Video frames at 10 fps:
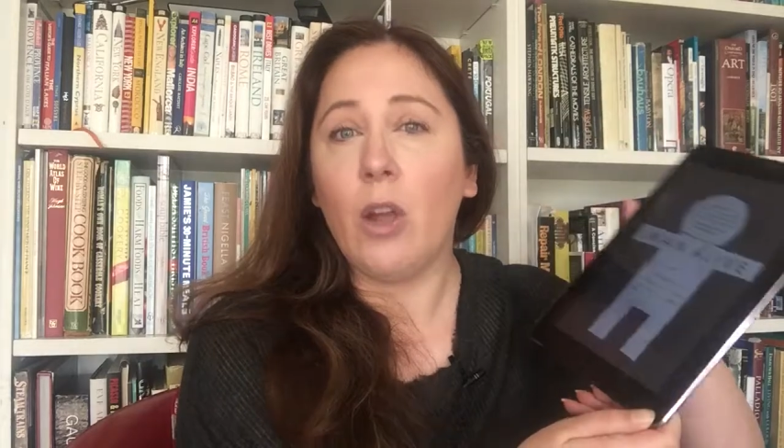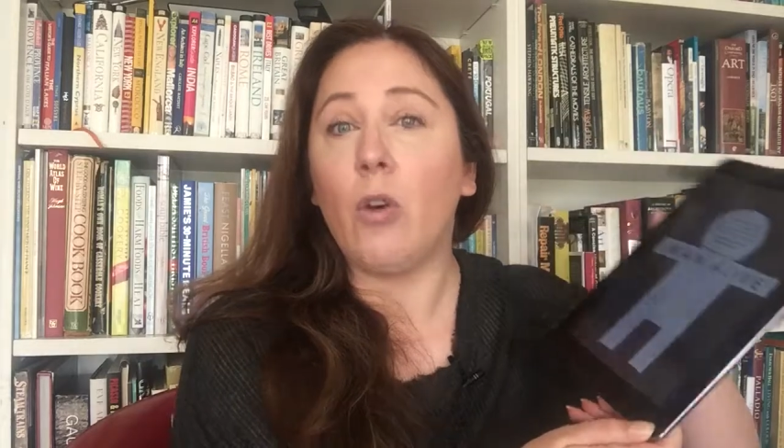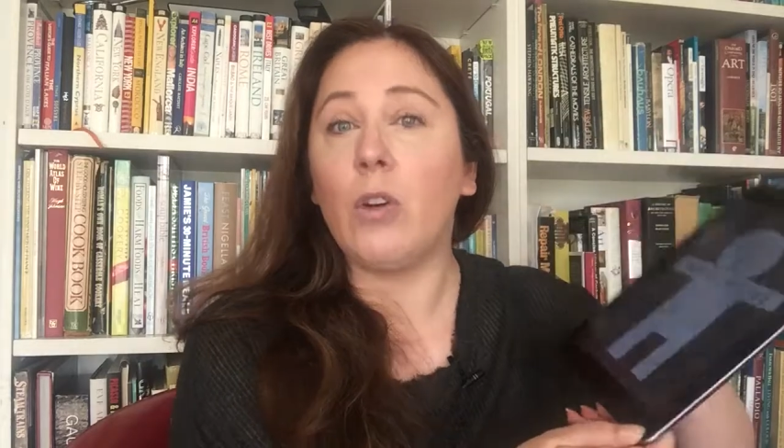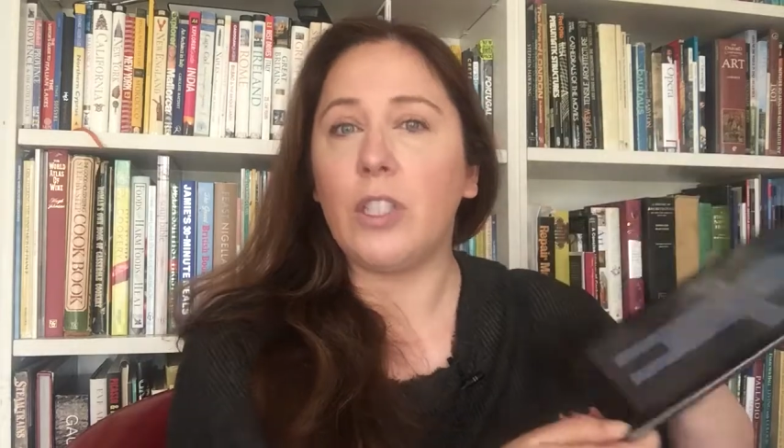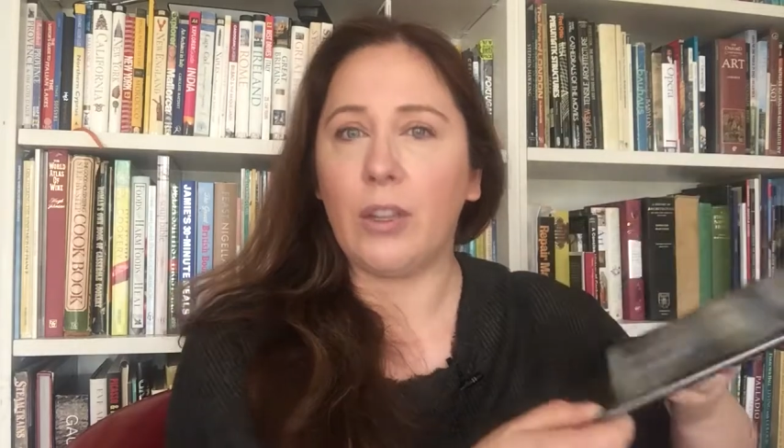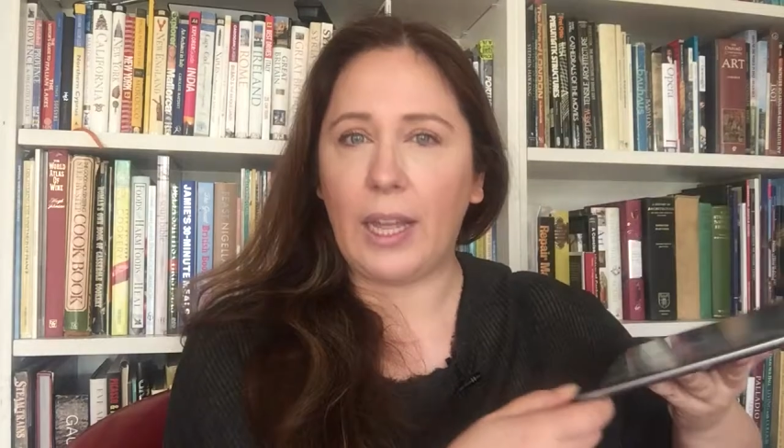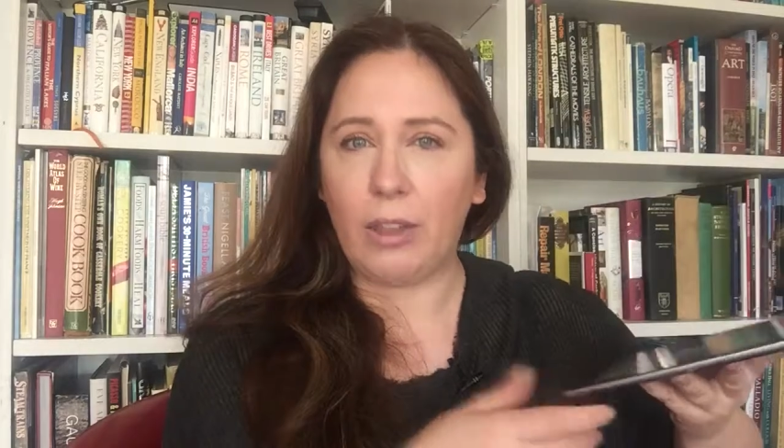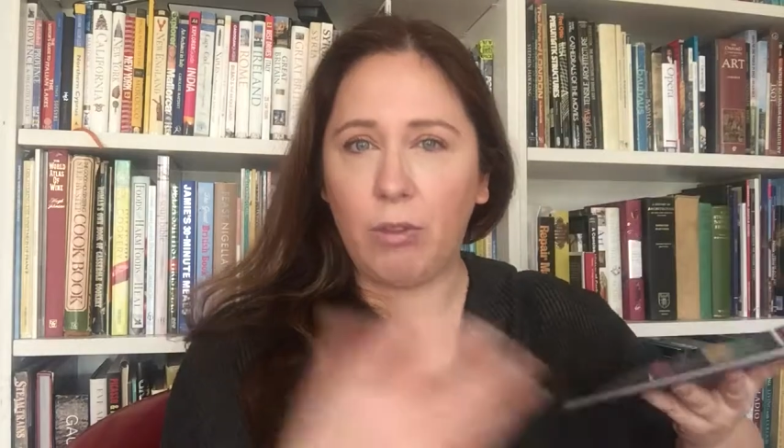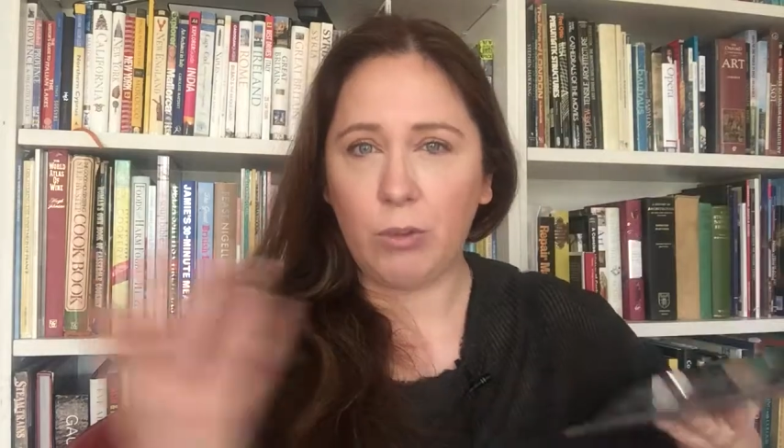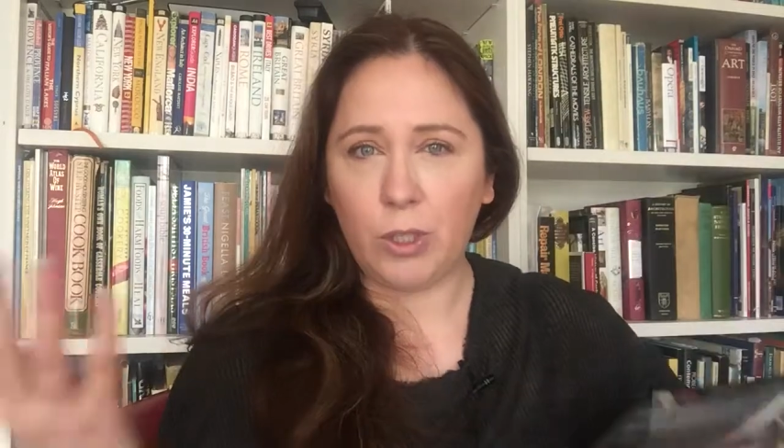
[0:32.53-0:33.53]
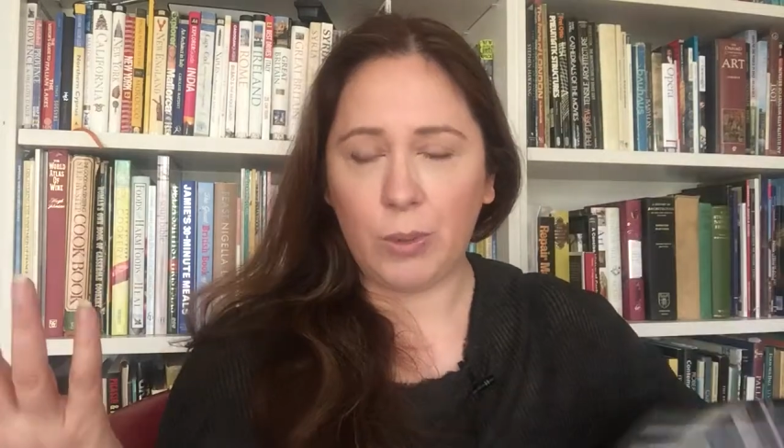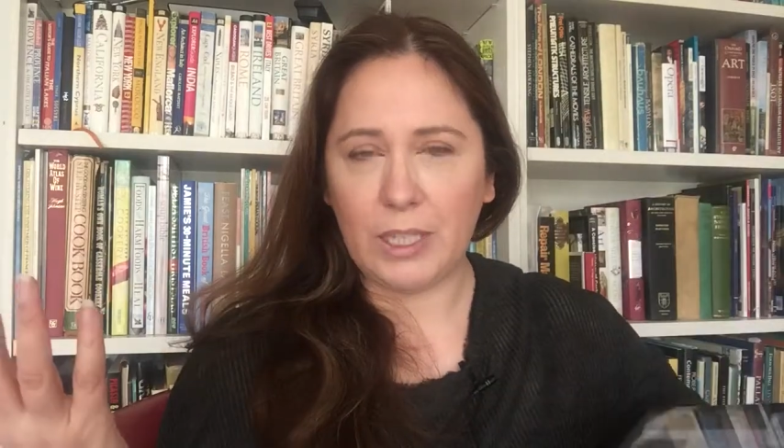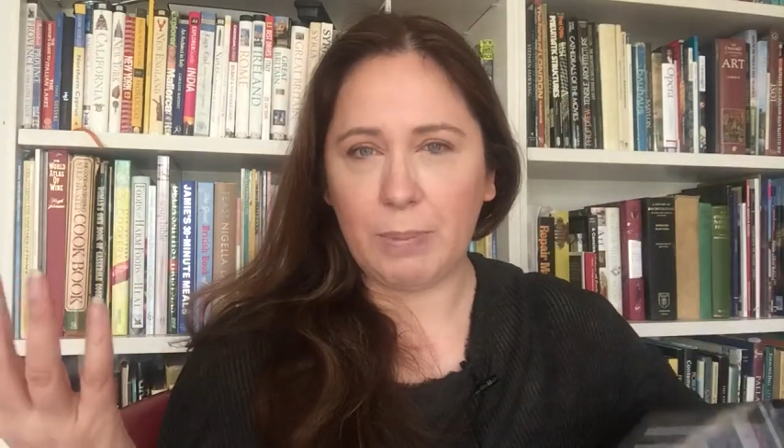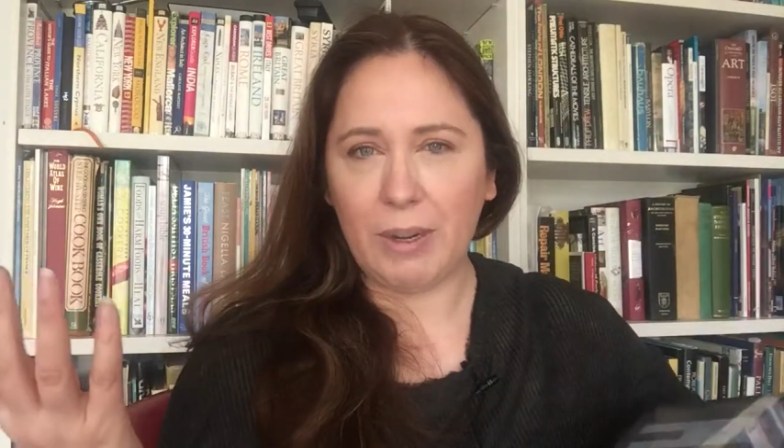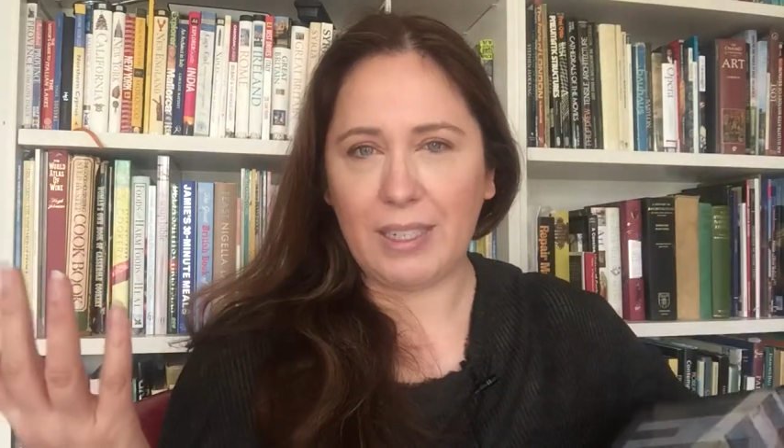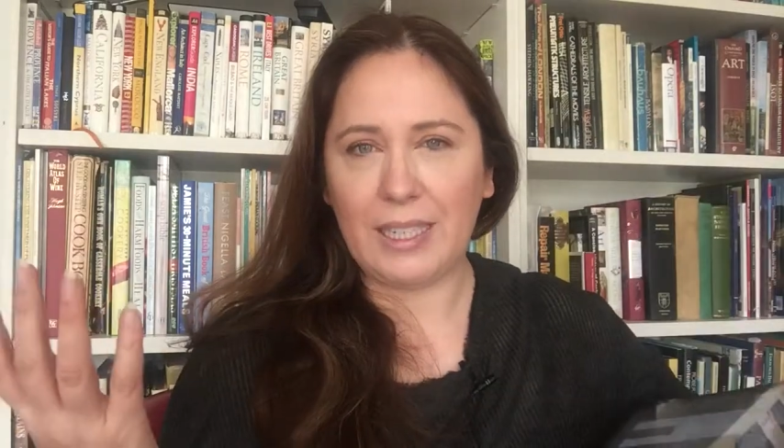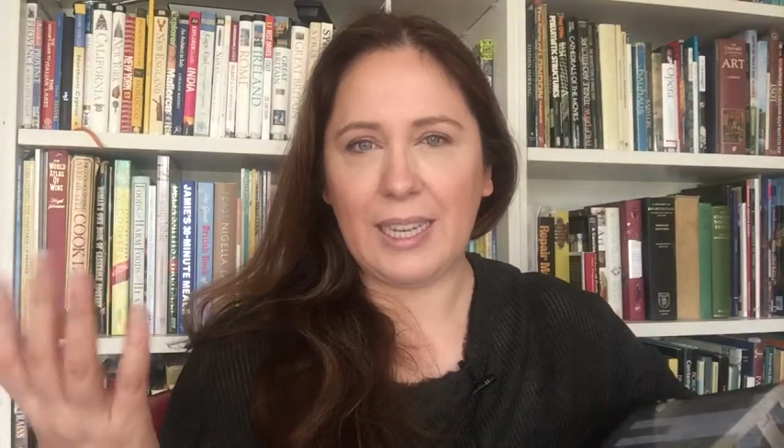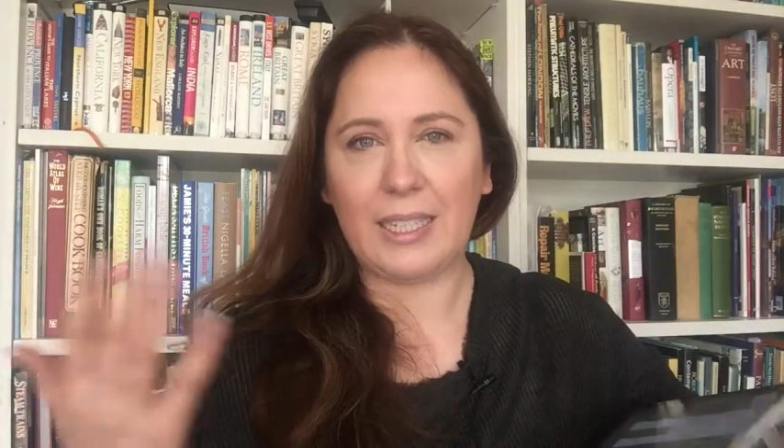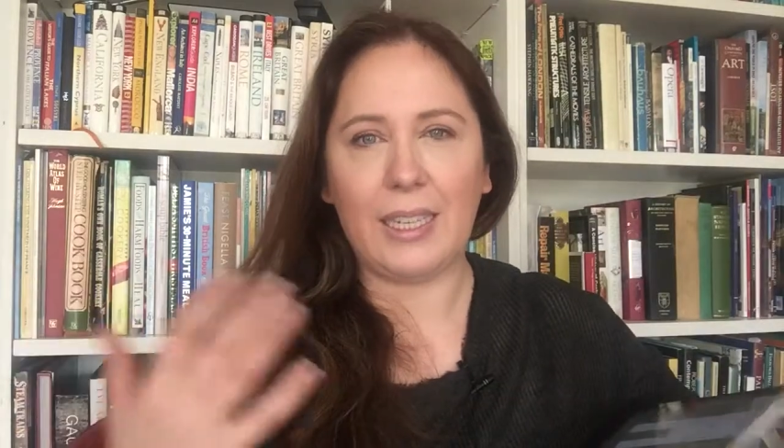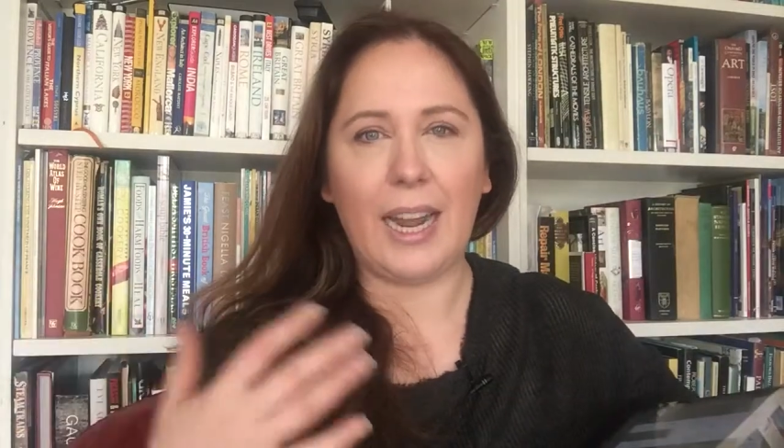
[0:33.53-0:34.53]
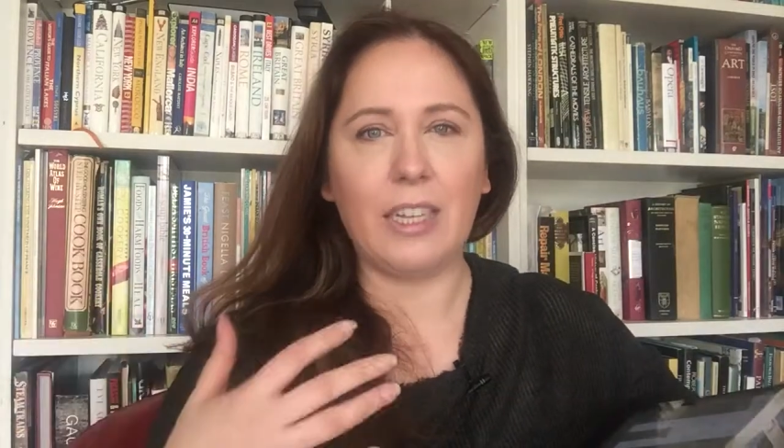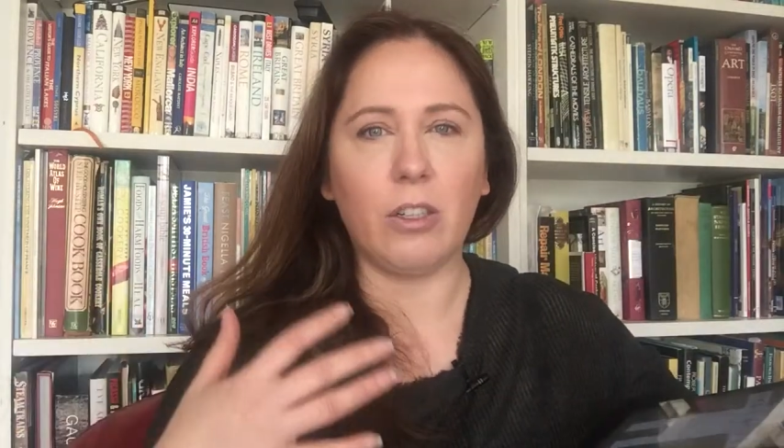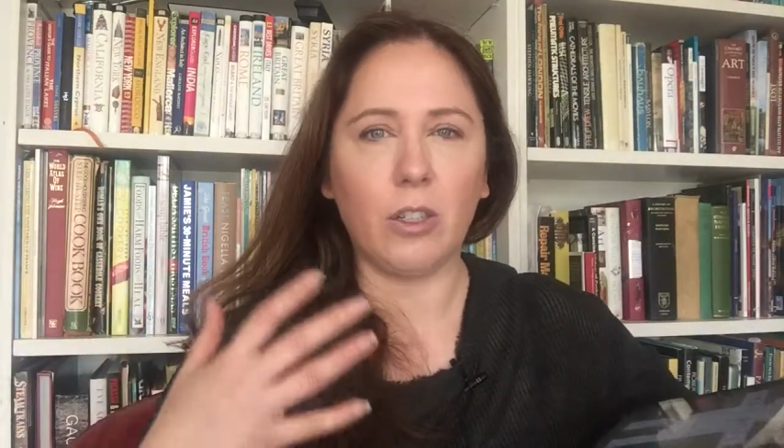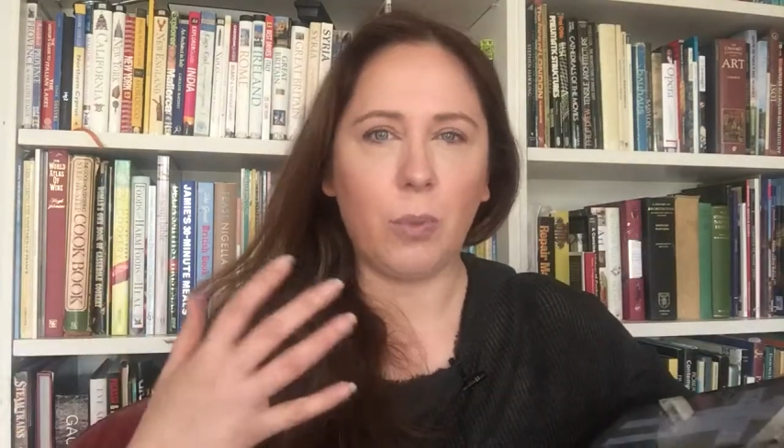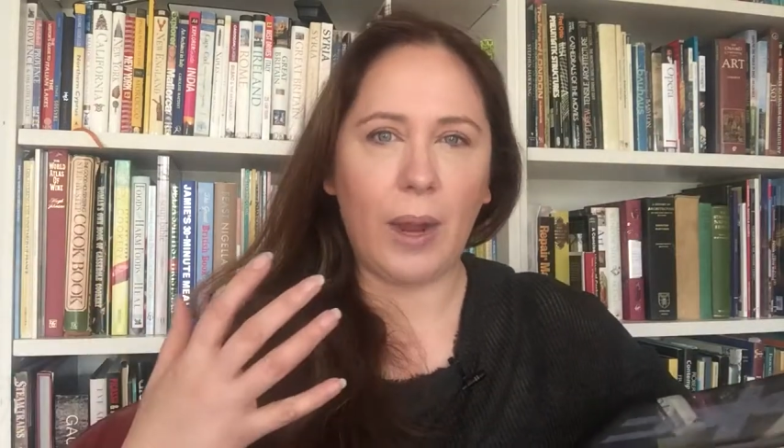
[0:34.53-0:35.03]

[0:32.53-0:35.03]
Also then through to experiences as an adult